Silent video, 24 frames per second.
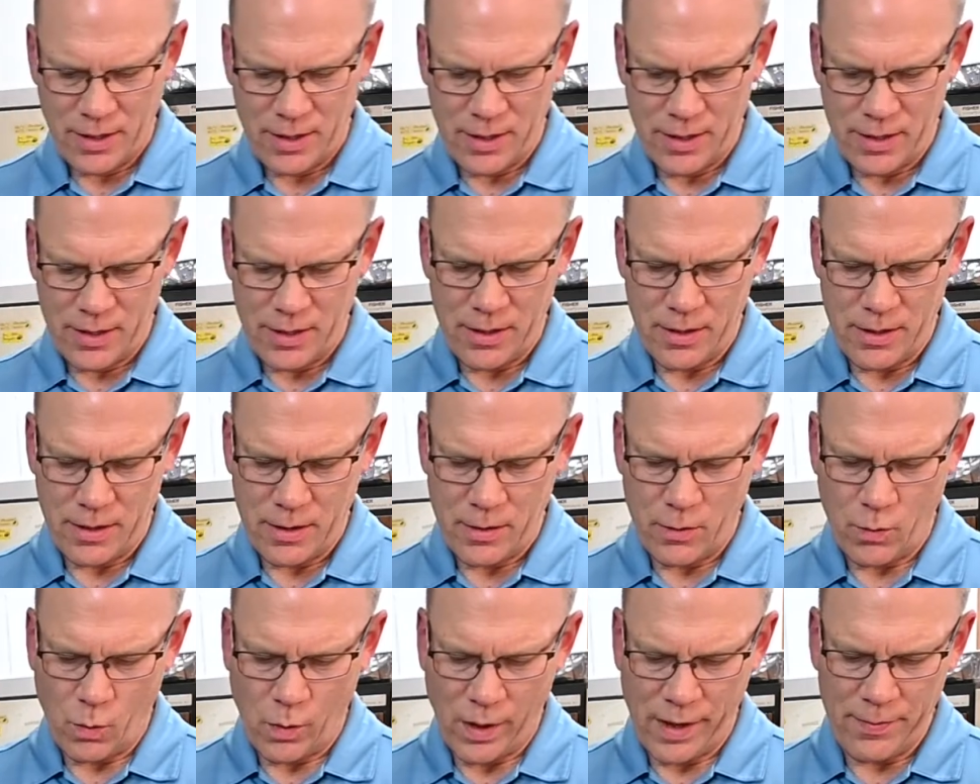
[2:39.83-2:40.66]

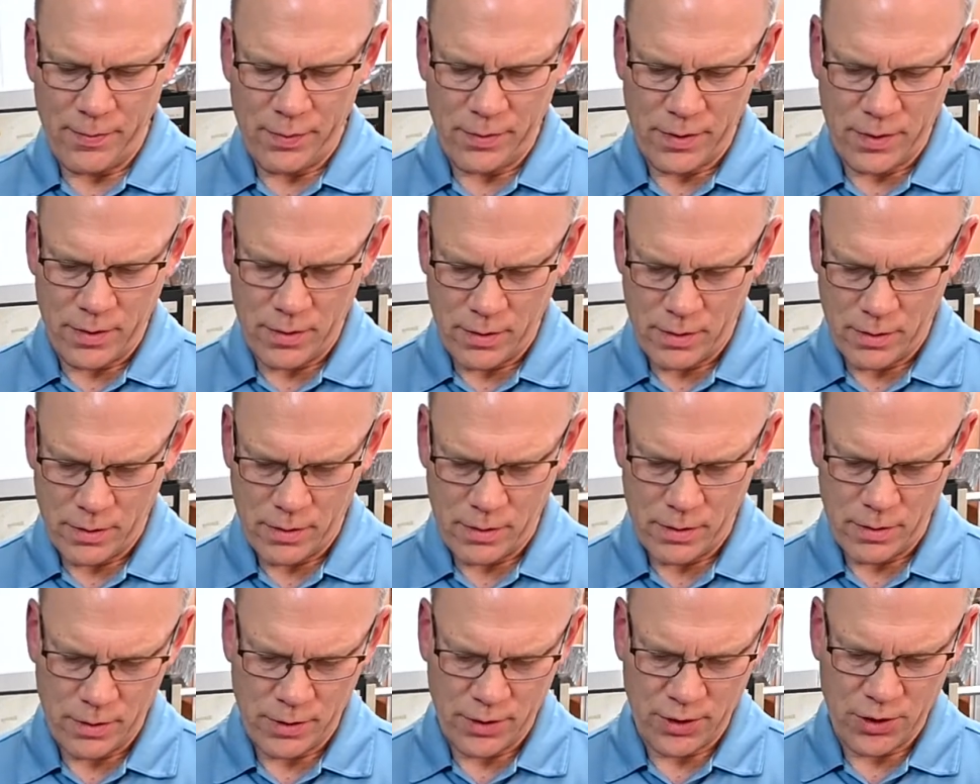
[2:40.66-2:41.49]
uh, wipe
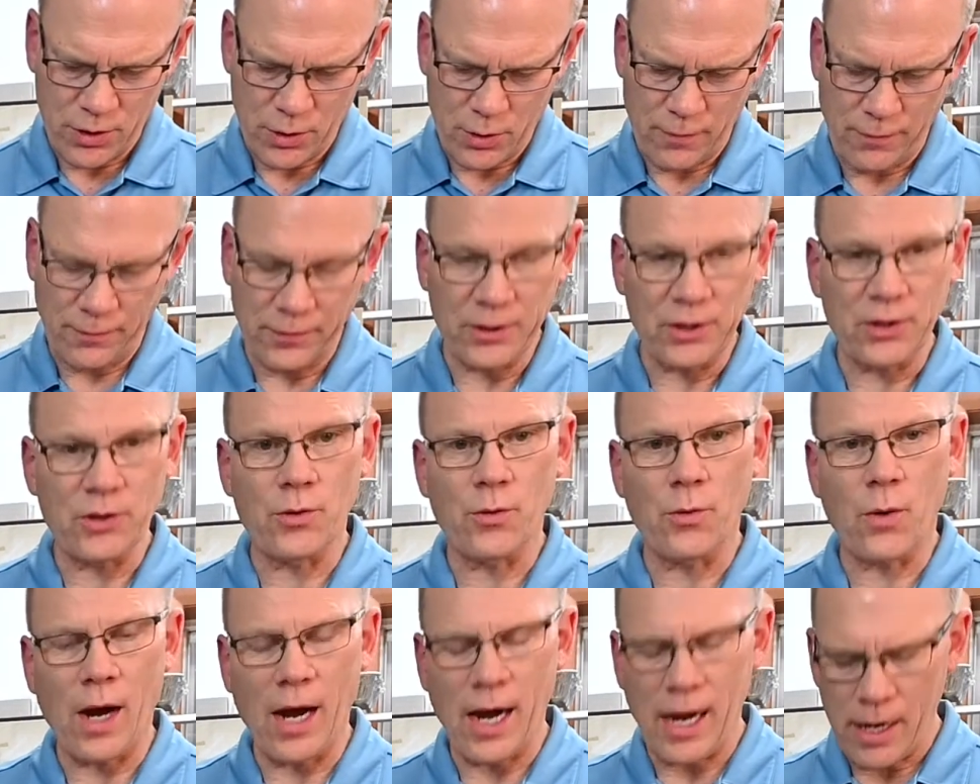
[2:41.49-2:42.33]
the surface
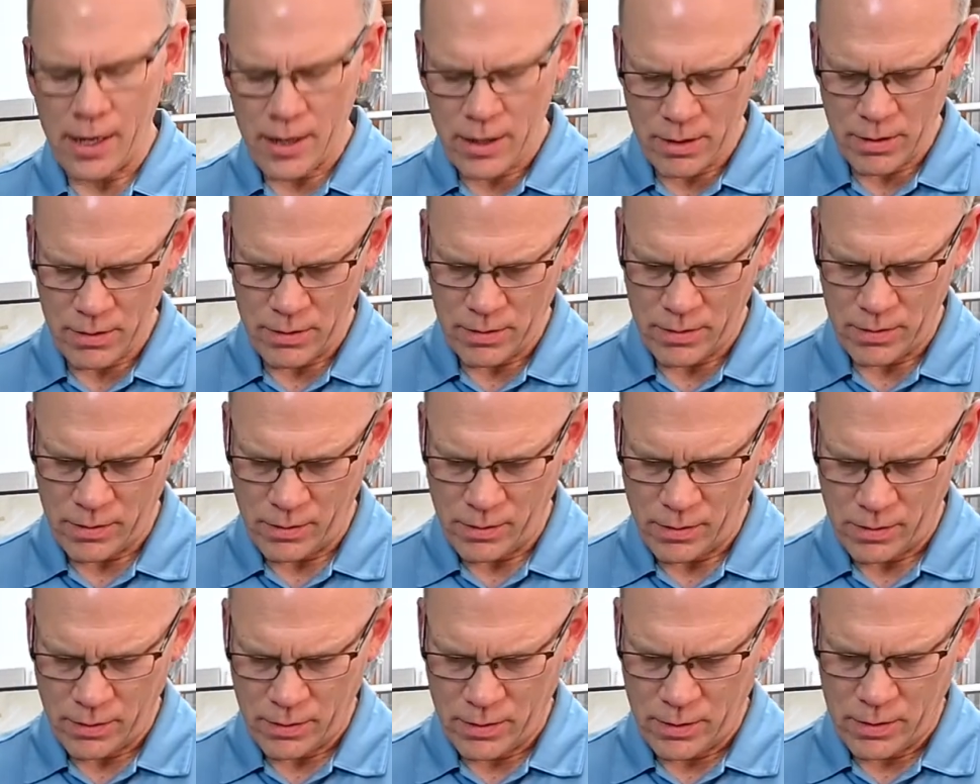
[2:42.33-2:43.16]
dry,
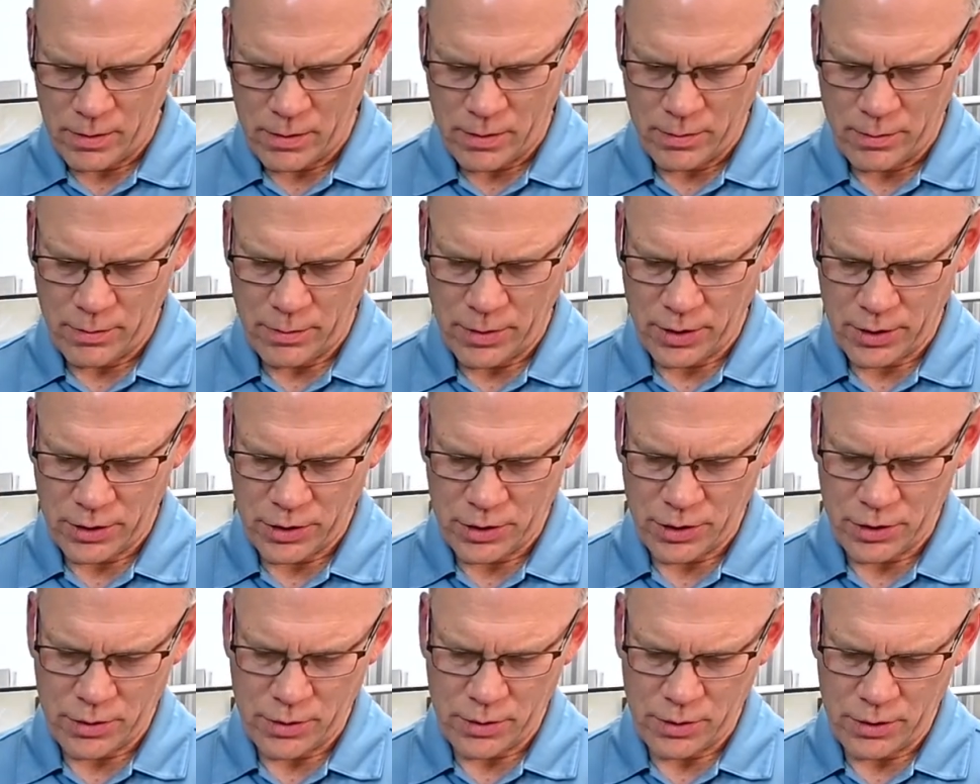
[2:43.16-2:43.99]
make
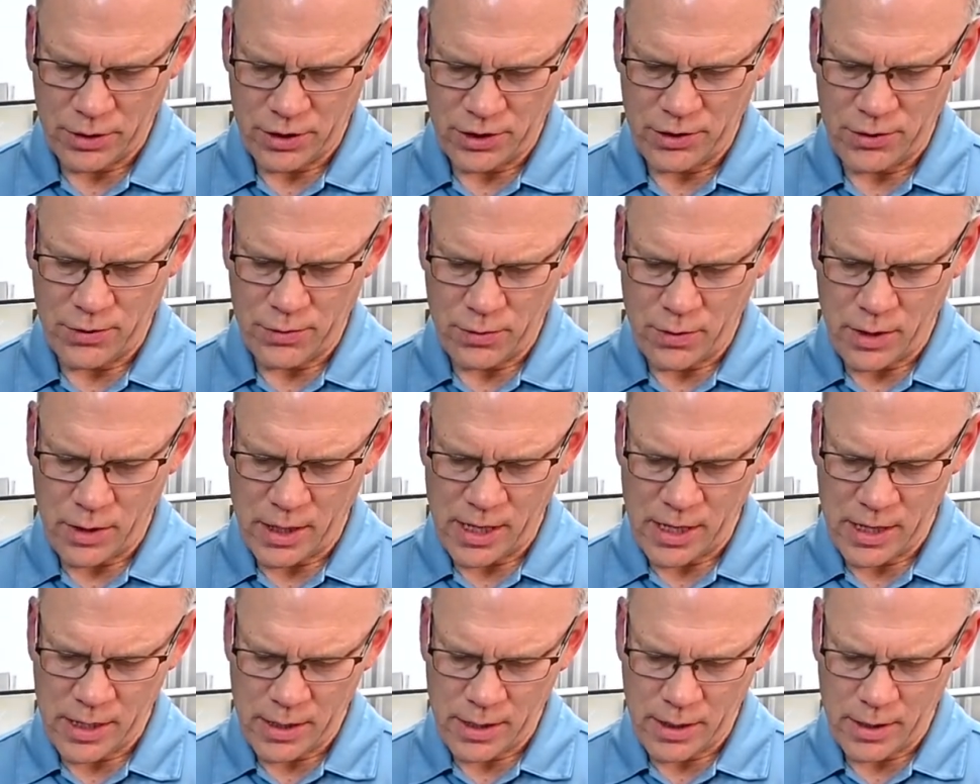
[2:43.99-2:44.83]
sure it's
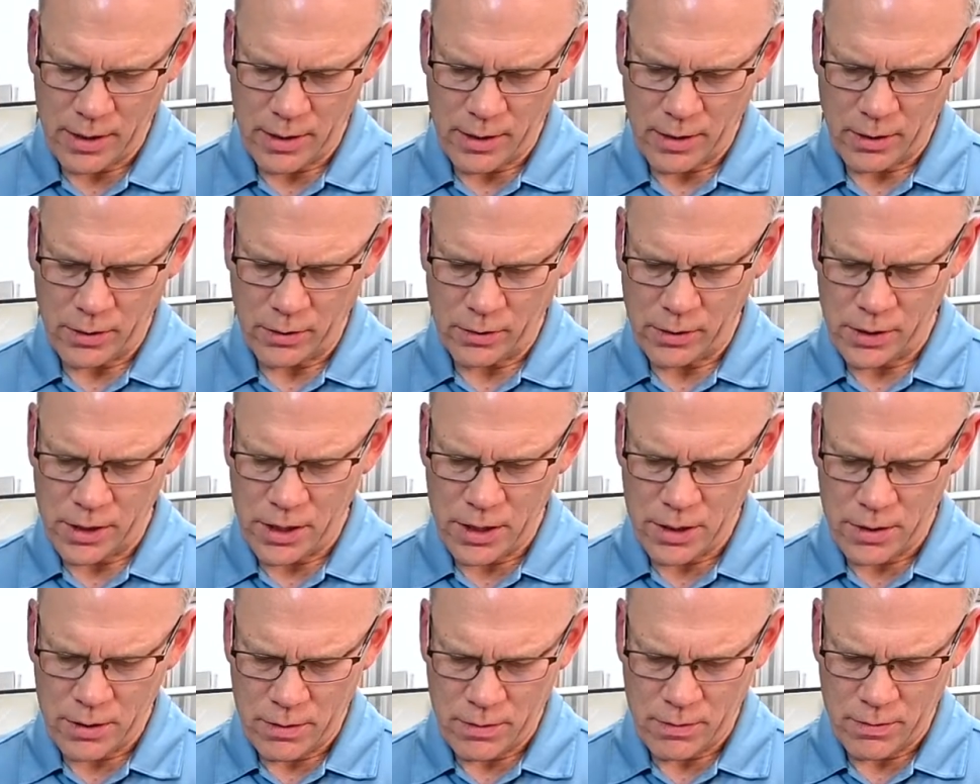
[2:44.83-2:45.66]
dry and
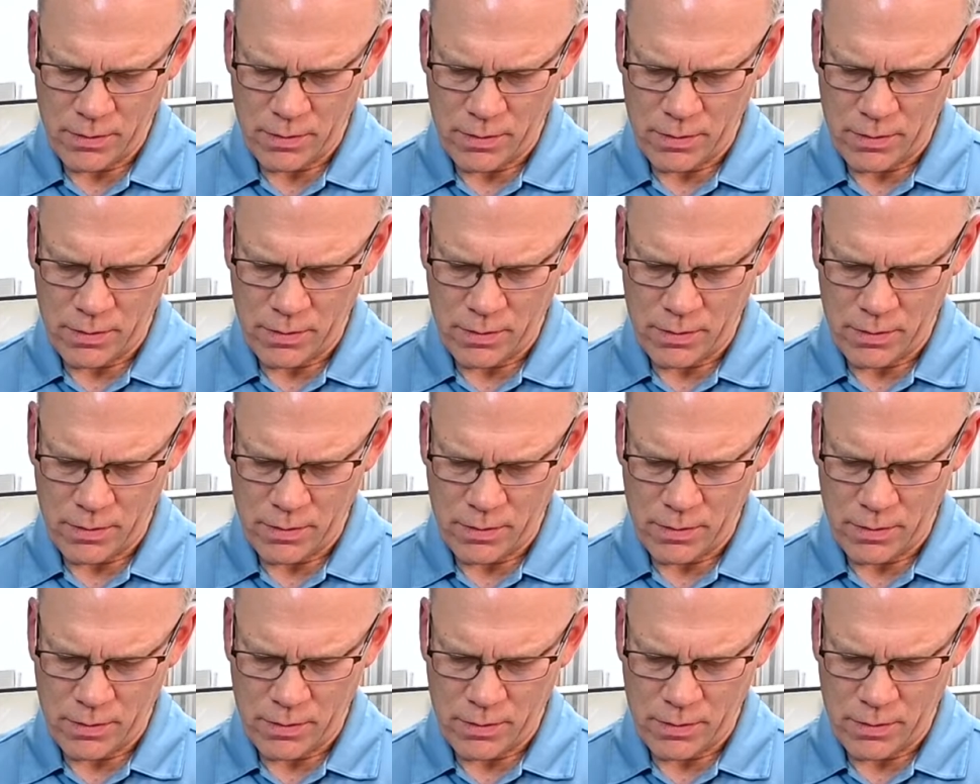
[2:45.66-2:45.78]
clean.